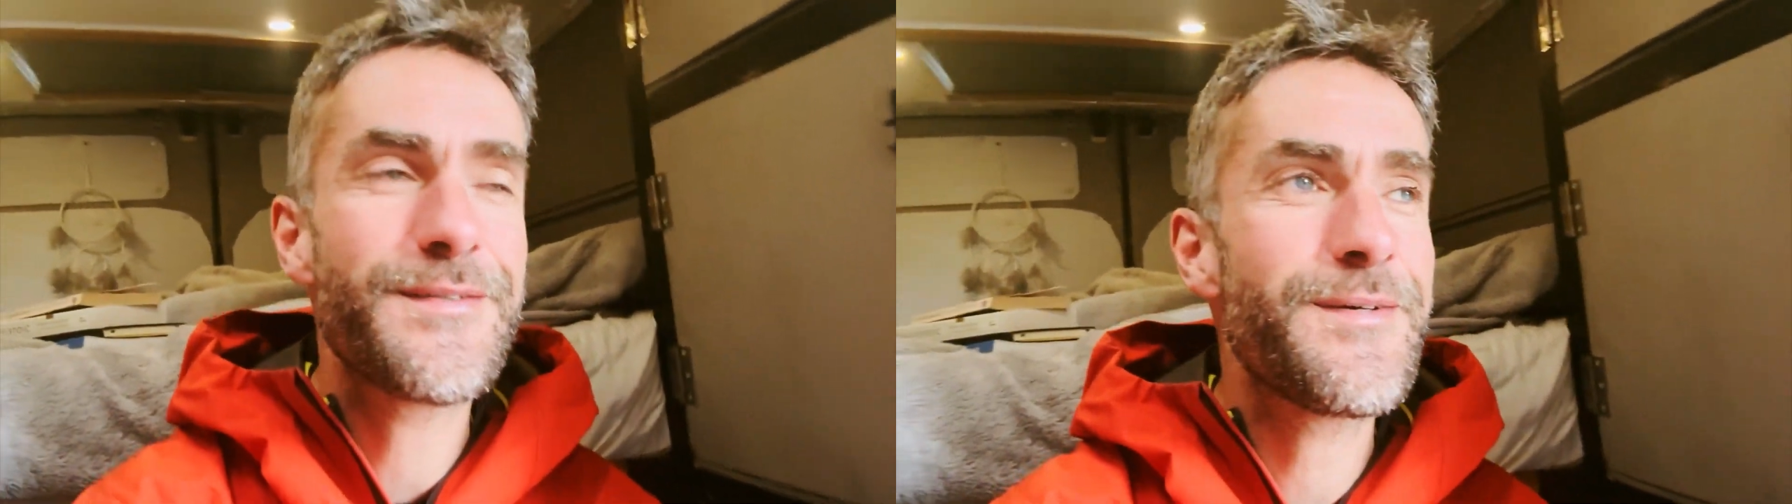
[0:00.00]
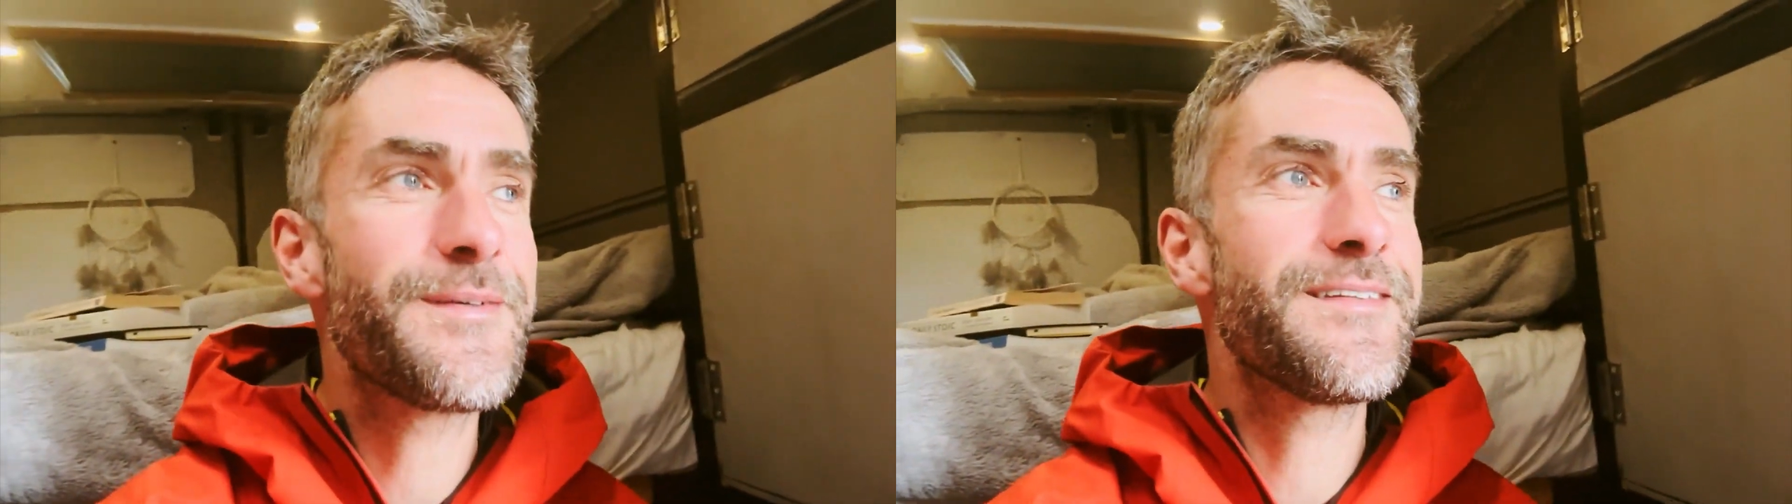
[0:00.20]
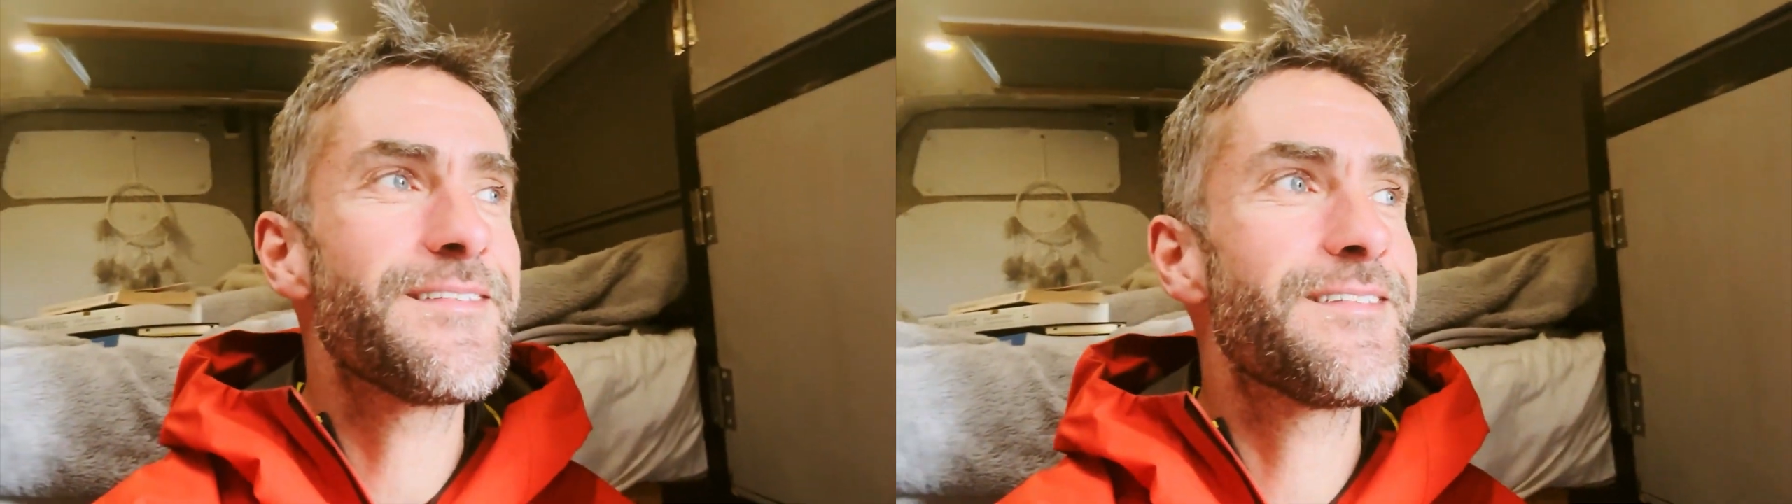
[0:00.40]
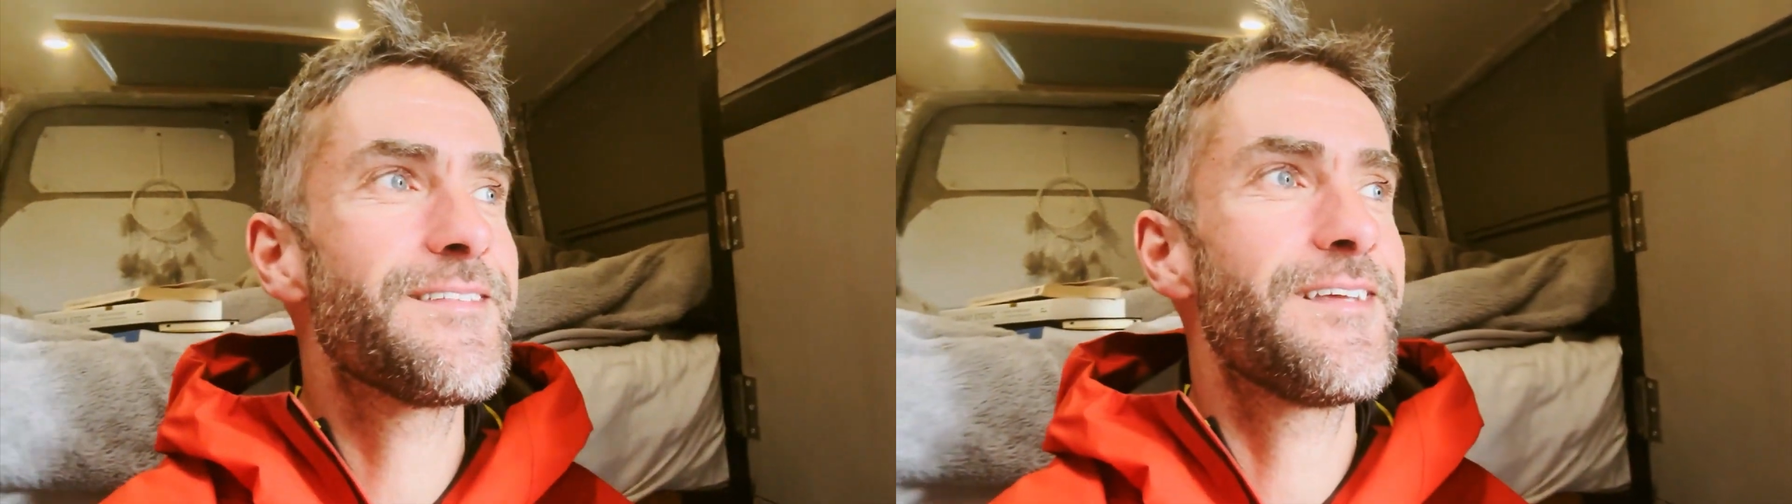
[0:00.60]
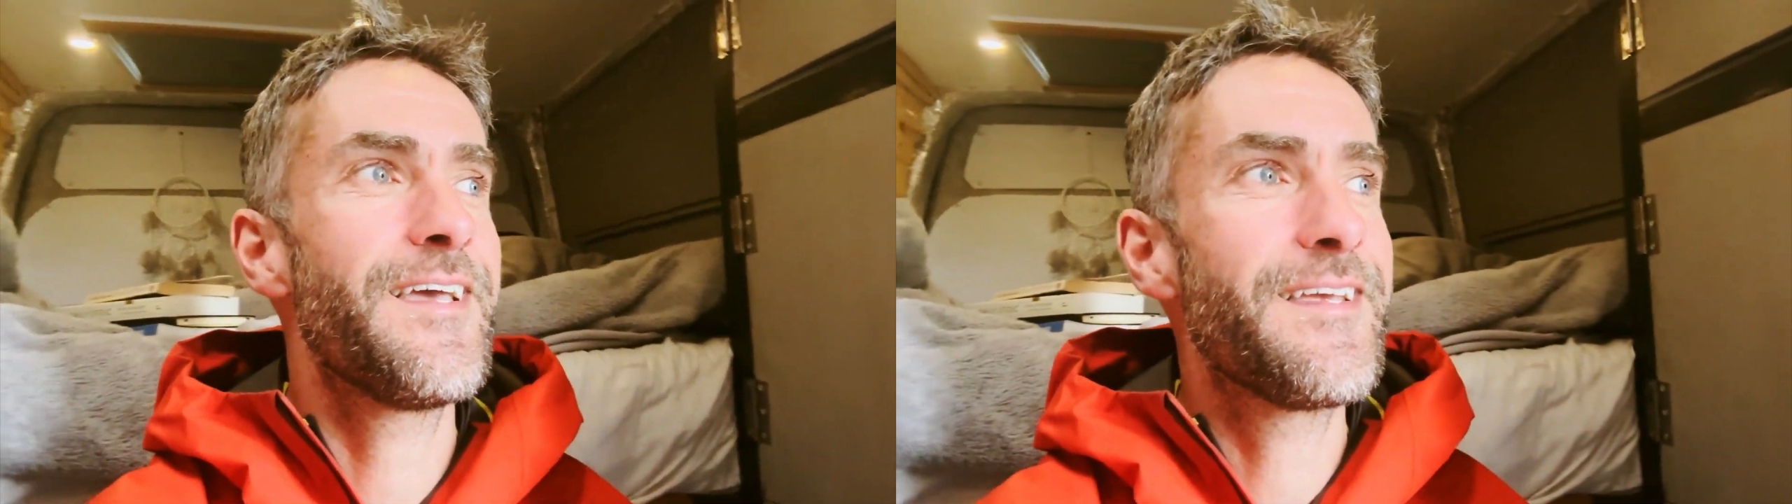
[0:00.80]
so
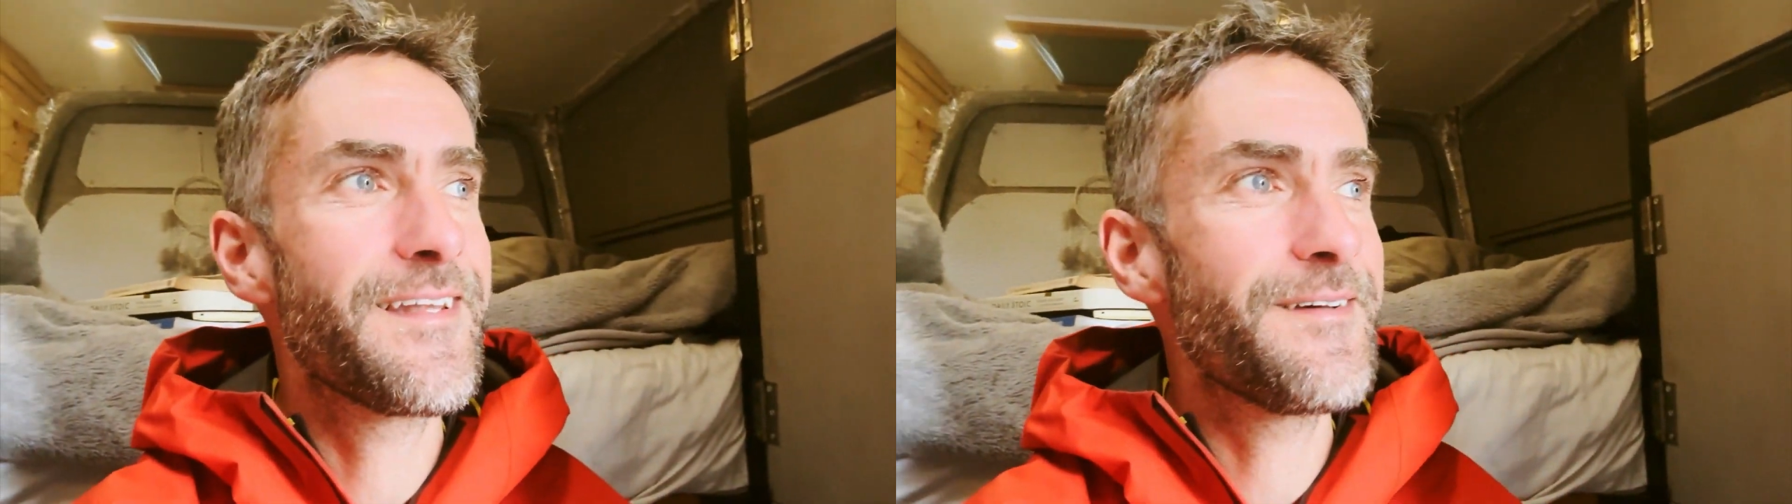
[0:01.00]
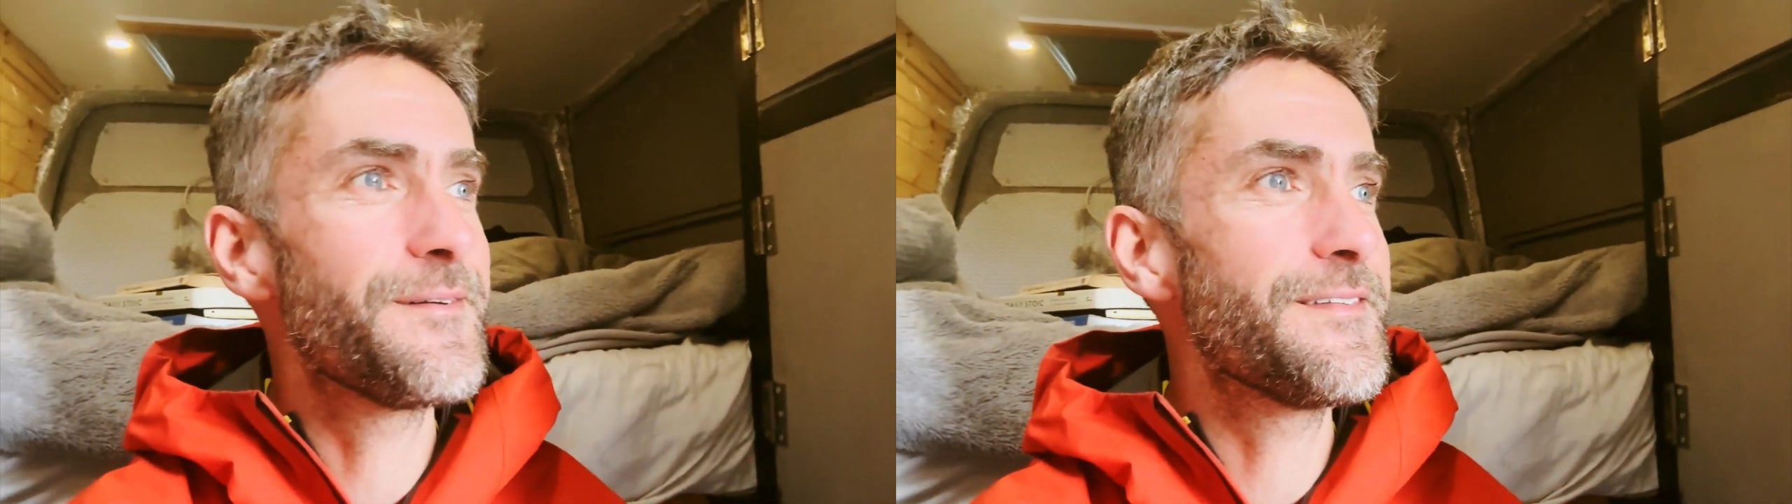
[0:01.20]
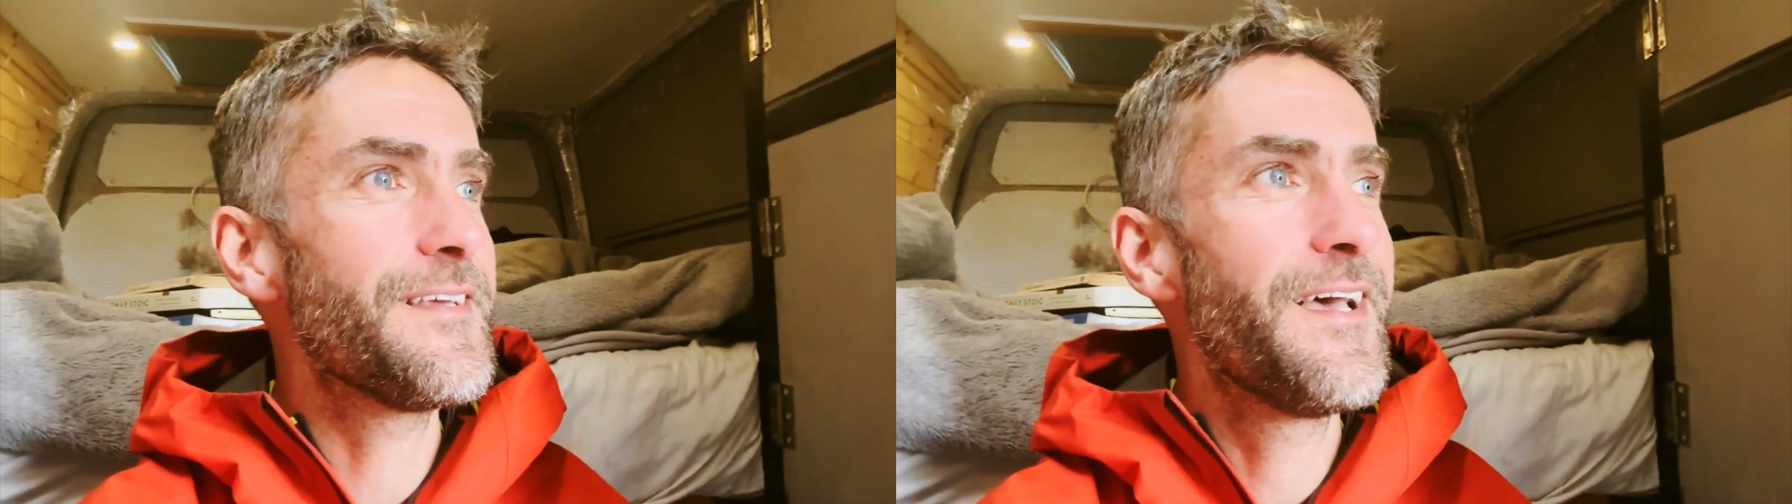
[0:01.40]
insane. That was,